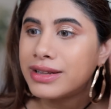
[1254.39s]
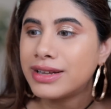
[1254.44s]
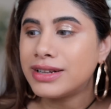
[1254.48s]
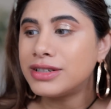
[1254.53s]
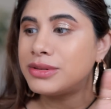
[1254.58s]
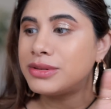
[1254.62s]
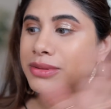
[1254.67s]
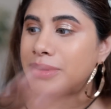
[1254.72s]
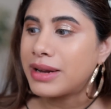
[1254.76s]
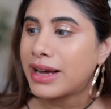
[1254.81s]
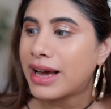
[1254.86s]
They'll
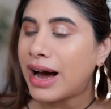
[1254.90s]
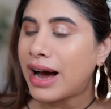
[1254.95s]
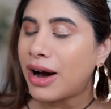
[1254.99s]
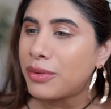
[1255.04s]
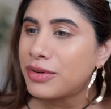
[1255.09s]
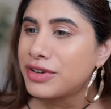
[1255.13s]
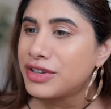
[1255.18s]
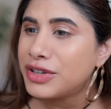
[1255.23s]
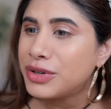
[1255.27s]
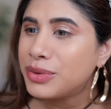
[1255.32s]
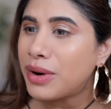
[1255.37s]
just be like,
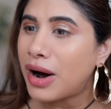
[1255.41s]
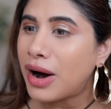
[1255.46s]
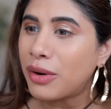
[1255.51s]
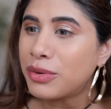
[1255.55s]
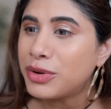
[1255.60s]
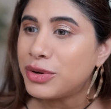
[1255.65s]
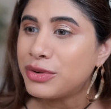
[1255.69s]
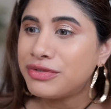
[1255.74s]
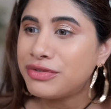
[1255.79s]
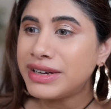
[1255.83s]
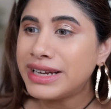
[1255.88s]
how are you? How
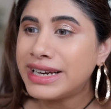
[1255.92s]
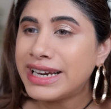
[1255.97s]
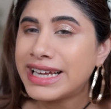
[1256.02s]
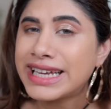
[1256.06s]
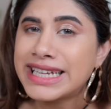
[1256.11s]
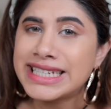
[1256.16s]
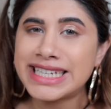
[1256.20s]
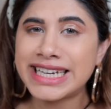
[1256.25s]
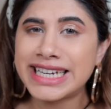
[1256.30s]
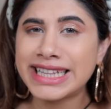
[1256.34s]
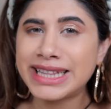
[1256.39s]
are you
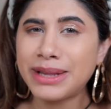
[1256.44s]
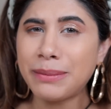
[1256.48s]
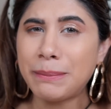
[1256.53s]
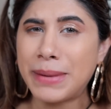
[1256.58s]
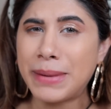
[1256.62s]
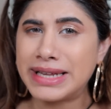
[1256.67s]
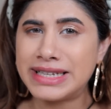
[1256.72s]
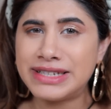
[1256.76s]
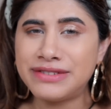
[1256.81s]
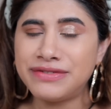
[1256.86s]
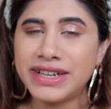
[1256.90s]
feeling? Isn't it the
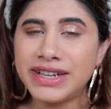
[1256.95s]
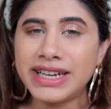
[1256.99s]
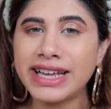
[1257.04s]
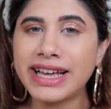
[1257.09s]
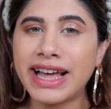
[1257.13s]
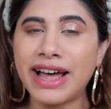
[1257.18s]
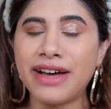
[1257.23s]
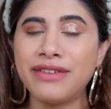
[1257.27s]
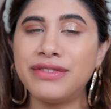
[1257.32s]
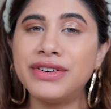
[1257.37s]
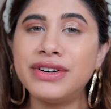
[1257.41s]
best
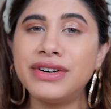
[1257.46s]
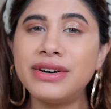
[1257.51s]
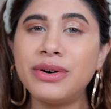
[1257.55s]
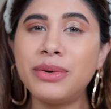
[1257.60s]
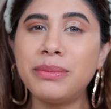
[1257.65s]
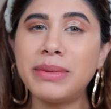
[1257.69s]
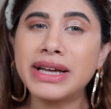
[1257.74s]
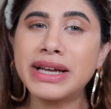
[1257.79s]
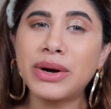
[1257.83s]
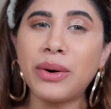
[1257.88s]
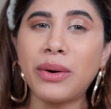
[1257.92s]
feeling ever?
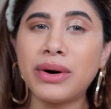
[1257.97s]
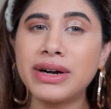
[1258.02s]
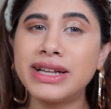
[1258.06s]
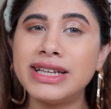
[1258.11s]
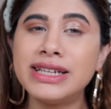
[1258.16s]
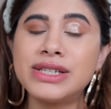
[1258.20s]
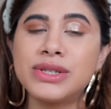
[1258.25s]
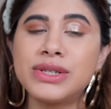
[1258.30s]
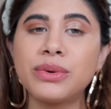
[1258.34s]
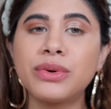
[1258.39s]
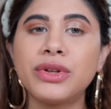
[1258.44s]
Oh my God,
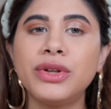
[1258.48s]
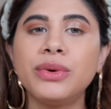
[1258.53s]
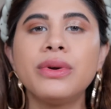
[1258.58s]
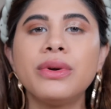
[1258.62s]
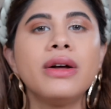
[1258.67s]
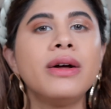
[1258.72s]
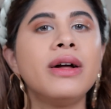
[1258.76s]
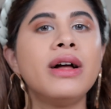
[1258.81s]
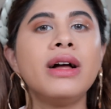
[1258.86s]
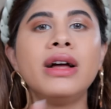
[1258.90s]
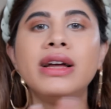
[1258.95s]
he's so cute.
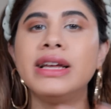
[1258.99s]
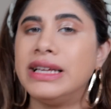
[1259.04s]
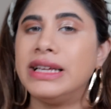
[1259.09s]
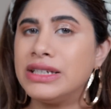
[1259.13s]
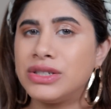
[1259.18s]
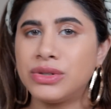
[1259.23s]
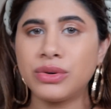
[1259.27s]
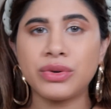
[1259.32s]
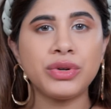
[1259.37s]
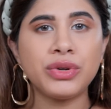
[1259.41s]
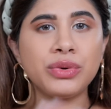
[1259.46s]

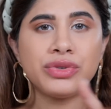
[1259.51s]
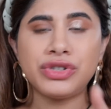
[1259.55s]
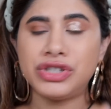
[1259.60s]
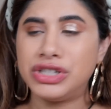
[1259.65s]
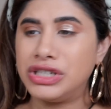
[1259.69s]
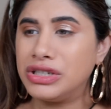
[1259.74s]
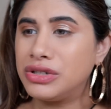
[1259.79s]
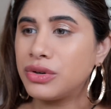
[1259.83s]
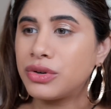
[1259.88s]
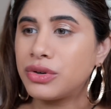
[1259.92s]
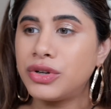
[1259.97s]
He's so cute.
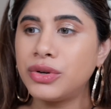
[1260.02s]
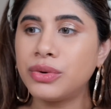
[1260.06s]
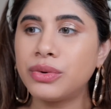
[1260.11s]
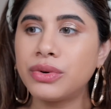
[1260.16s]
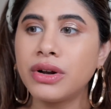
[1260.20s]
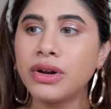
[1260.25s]
She's so cute.